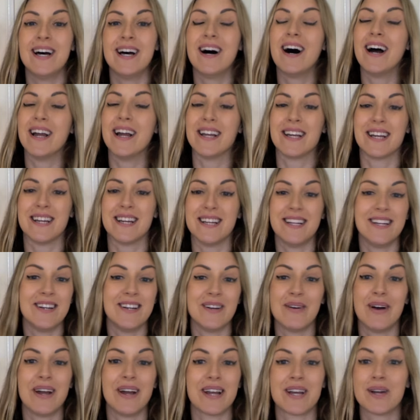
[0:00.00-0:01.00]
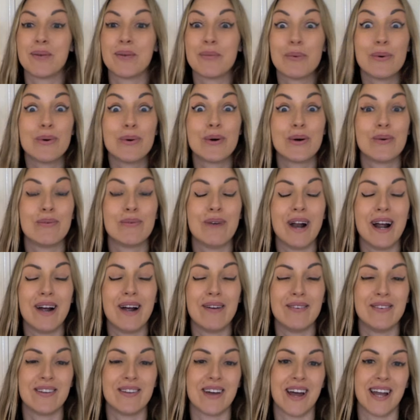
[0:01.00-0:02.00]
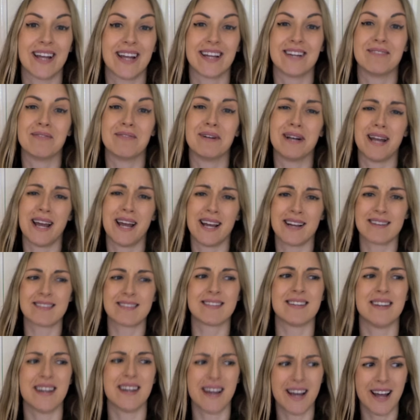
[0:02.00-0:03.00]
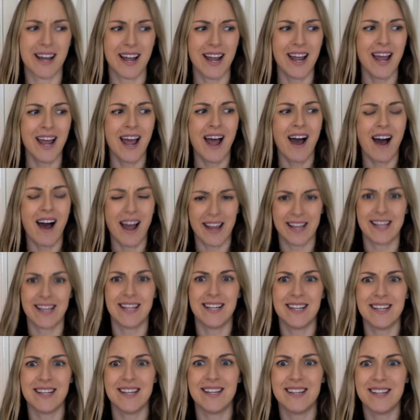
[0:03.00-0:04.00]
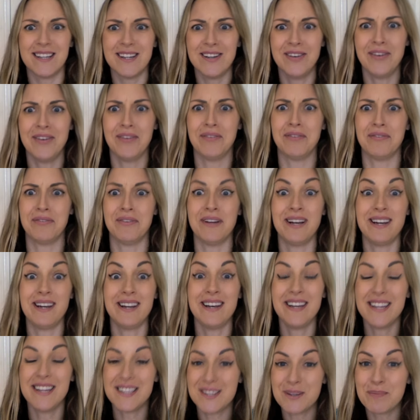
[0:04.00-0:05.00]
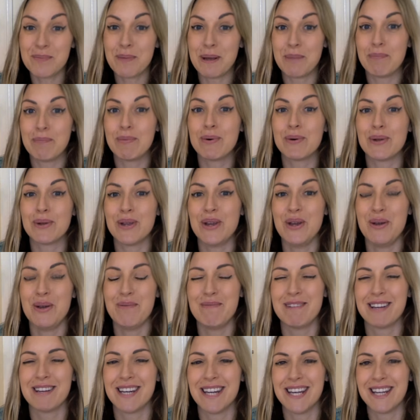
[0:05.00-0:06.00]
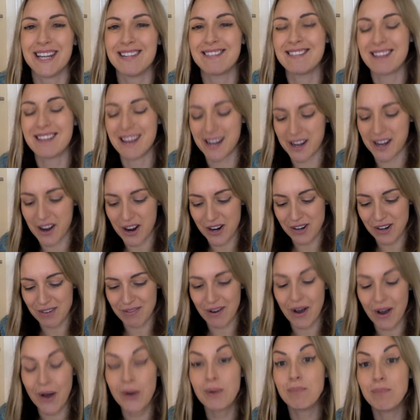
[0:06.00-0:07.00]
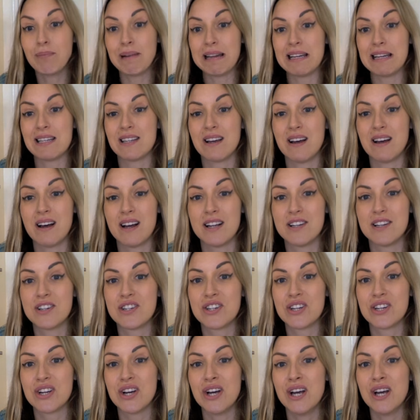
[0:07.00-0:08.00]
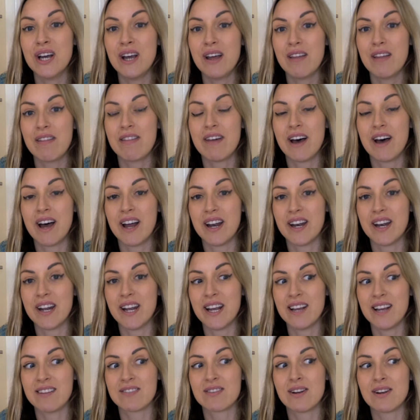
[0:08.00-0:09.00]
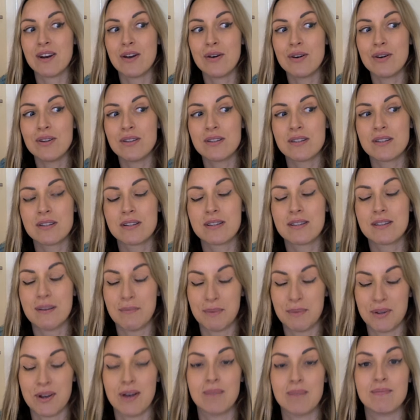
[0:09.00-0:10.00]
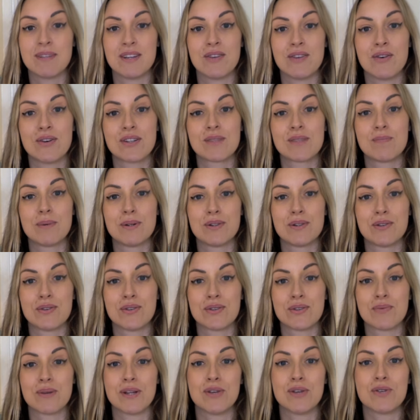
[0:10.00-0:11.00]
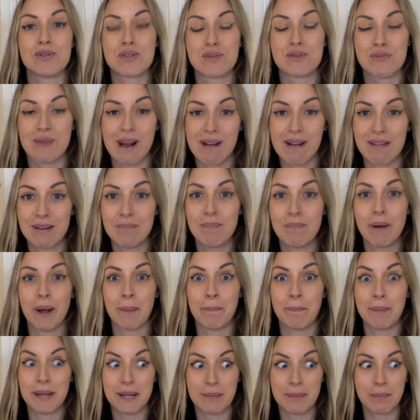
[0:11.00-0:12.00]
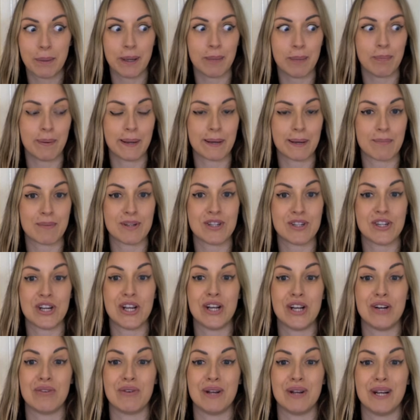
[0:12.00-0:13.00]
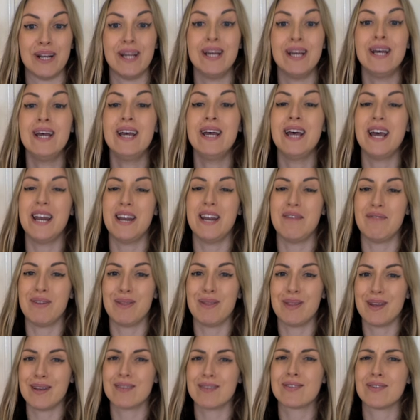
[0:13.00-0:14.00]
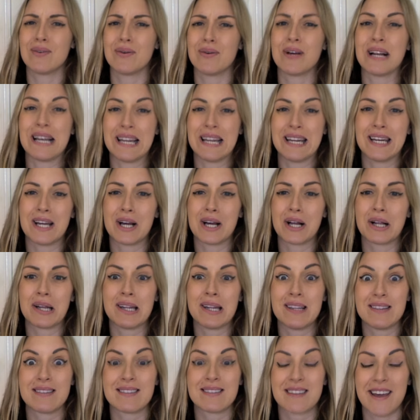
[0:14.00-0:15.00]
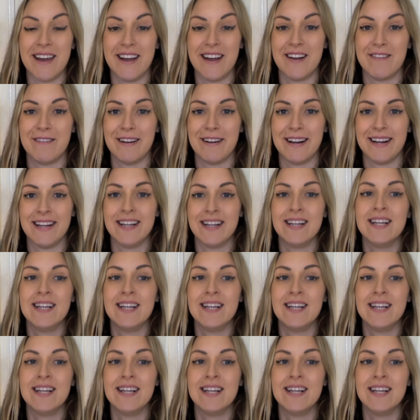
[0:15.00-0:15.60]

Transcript: I can, you know, I can walk around. I can relax, and I can, you know, feel a little bit more human. It's that kind of homely touch that is lost sometimes in hospitals when you're surrounded by big beeping machinery and everything is so clinical and scary